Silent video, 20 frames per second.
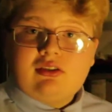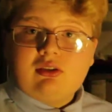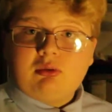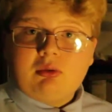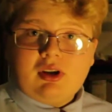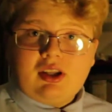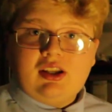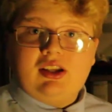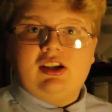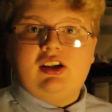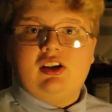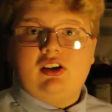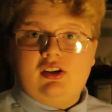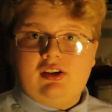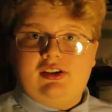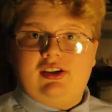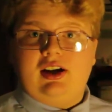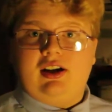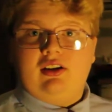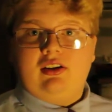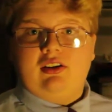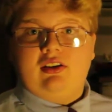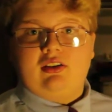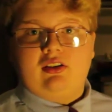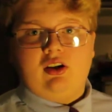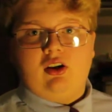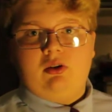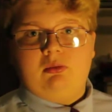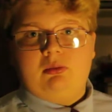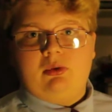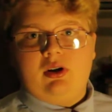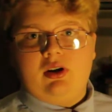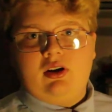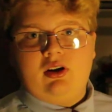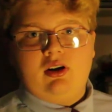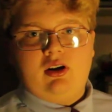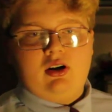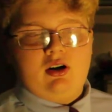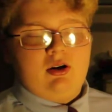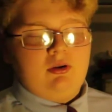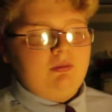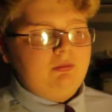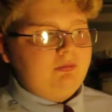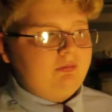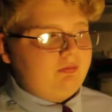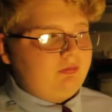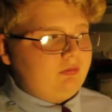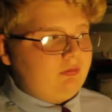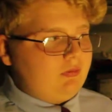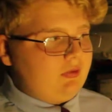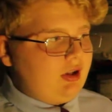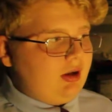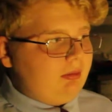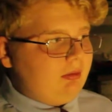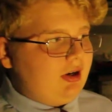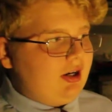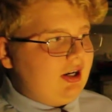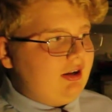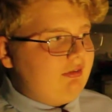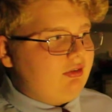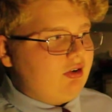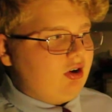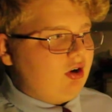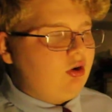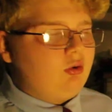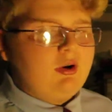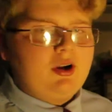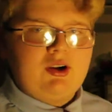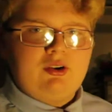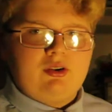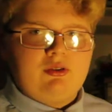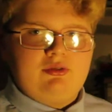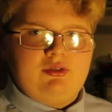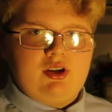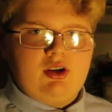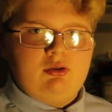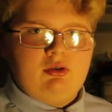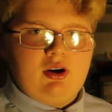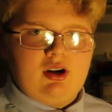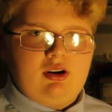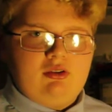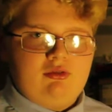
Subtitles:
a really good telescope. I'm going to give a quick review on it